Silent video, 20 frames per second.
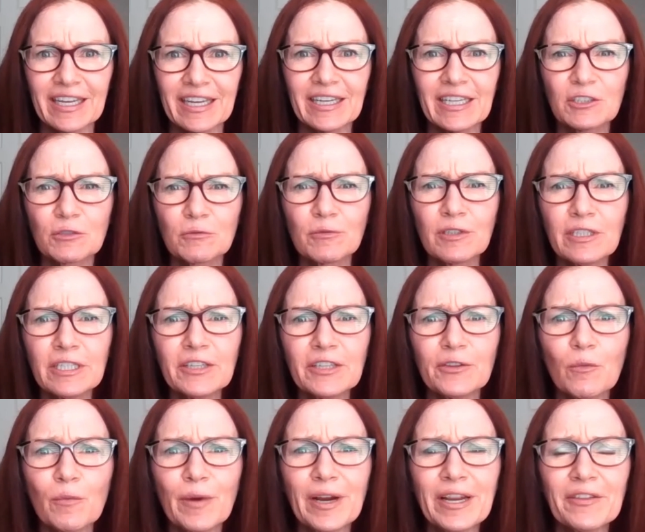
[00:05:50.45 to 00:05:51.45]
And it's really
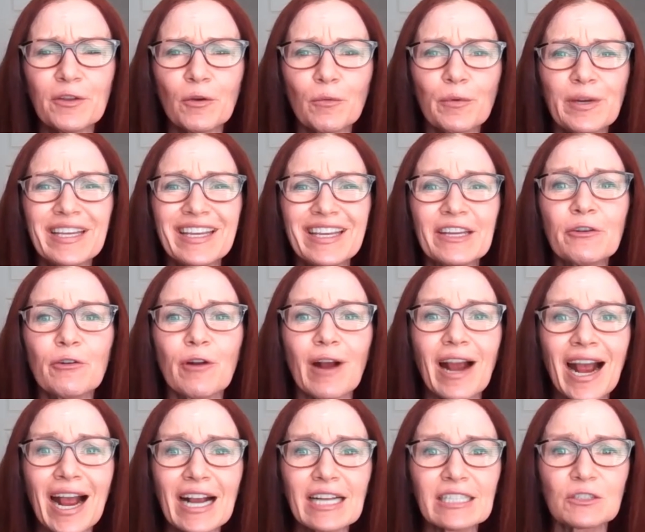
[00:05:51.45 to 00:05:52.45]
the way that we
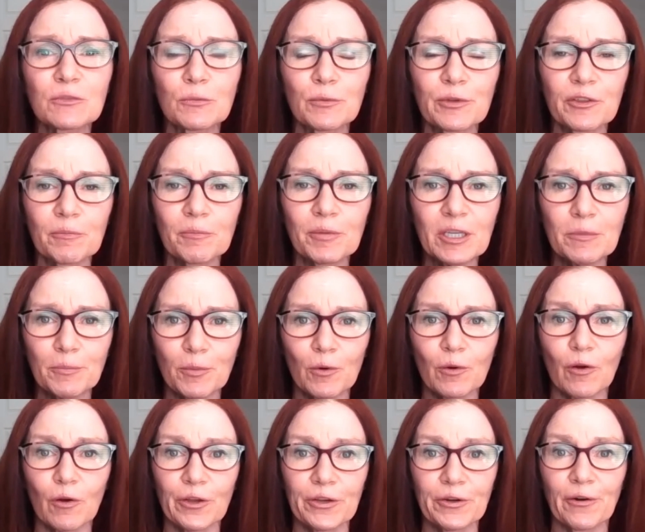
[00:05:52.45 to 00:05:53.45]
interact with
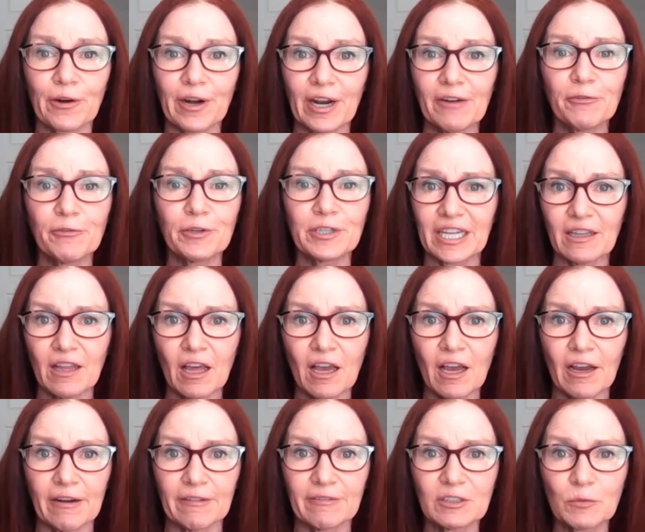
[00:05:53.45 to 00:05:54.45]
people in our everyday
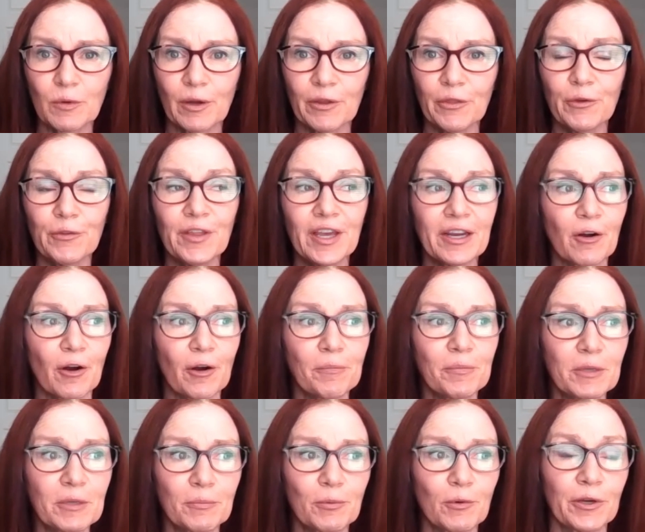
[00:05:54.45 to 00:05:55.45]
lives, whether they are
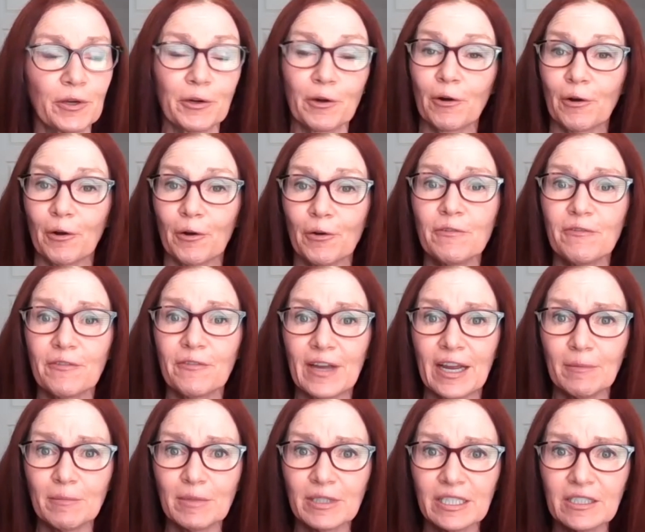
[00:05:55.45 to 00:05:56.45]
people in our own
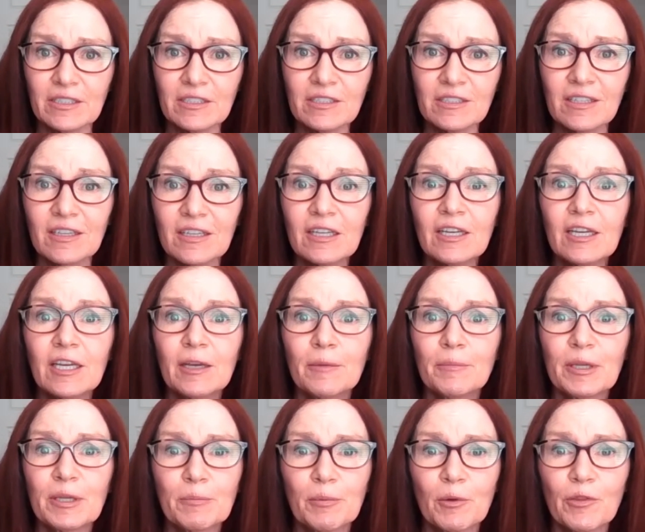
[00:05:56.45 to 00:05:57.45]
families,
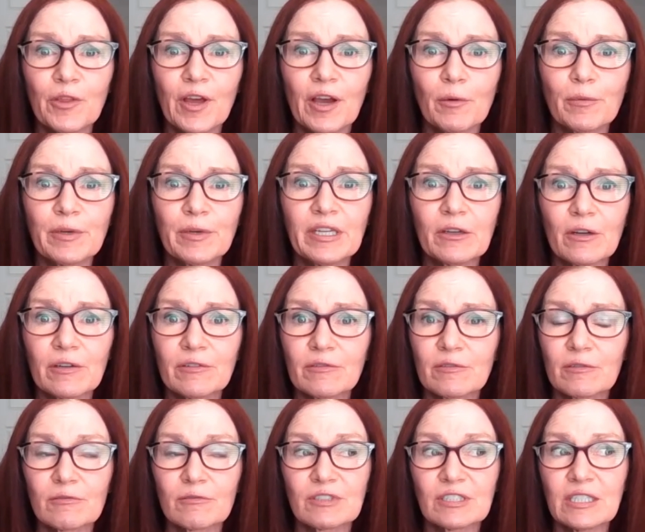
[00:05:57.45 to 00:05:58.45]
people that we
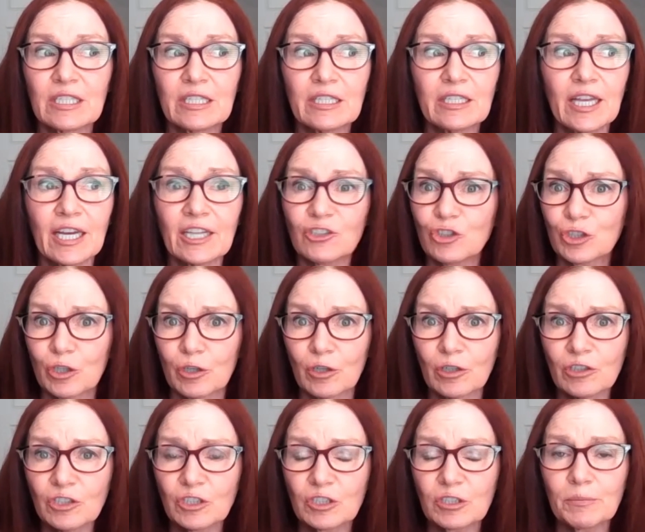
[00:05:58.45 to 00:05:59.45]
see at
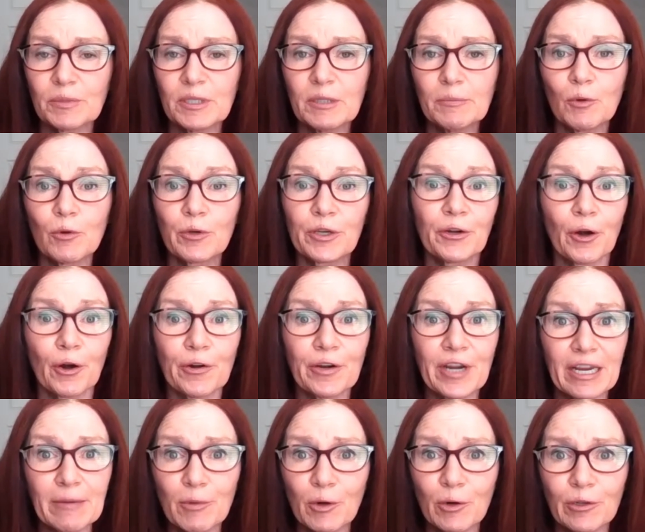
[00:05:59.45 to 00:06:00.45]
church, people in our
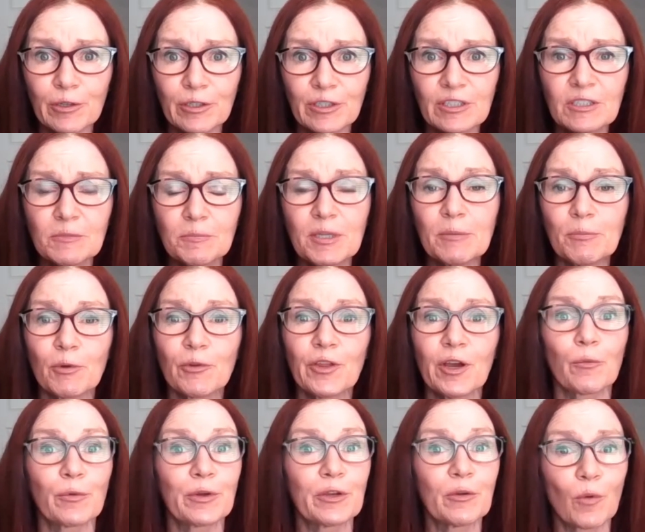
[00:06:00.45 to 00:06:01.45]
neighborhoods, people
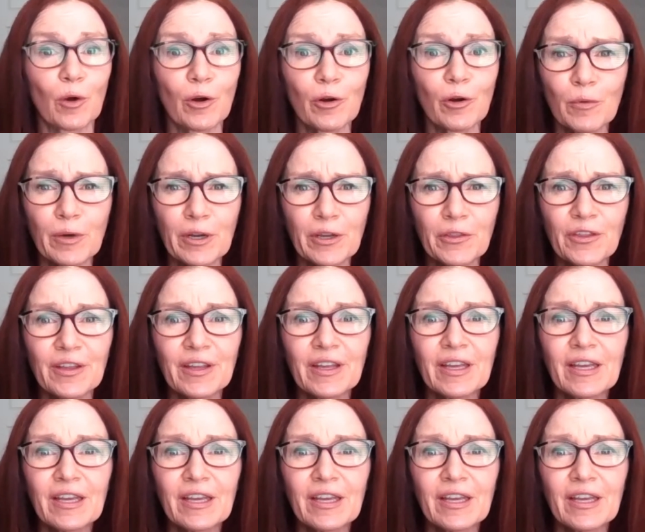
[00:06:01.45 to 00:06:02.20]
that we work with.